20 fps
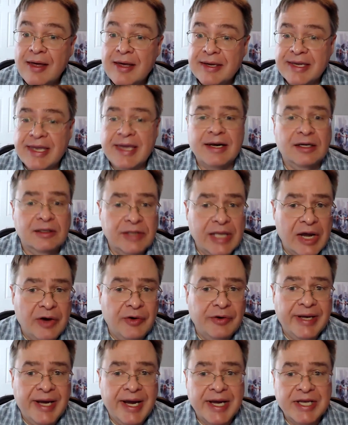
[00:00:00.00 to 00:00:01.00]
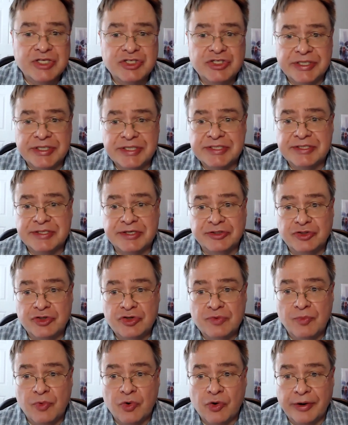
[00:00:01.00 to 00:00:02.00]
Can allowing hygienists to
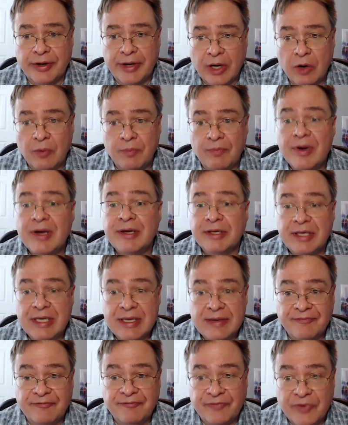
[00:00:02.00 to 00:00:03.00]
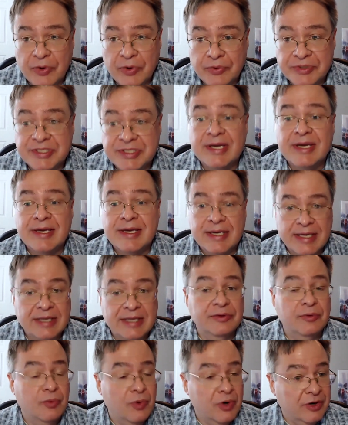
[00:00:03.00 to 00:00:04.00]
do more help keep folks in
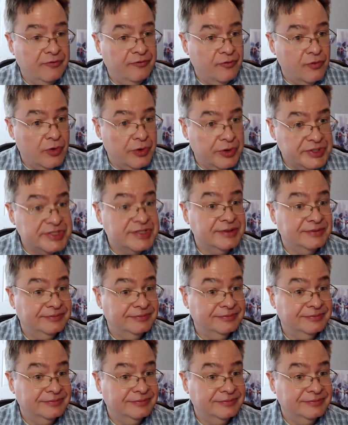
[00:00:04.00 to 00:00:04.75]
the workforce?